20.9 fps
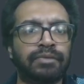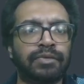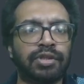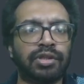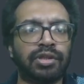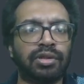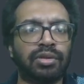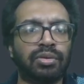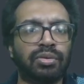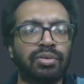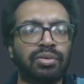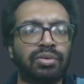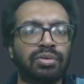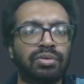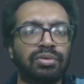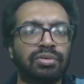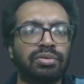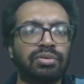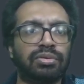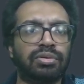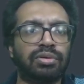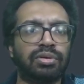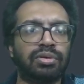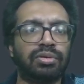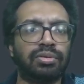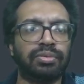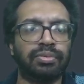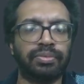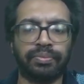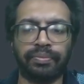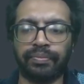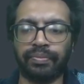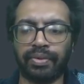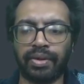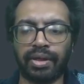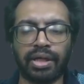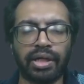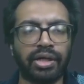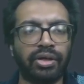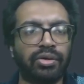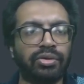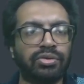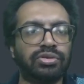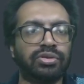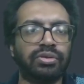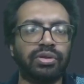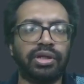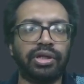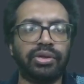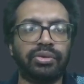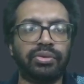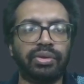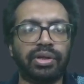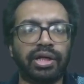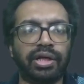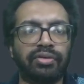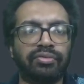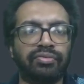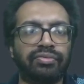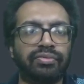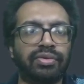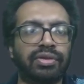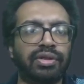Now I also need to have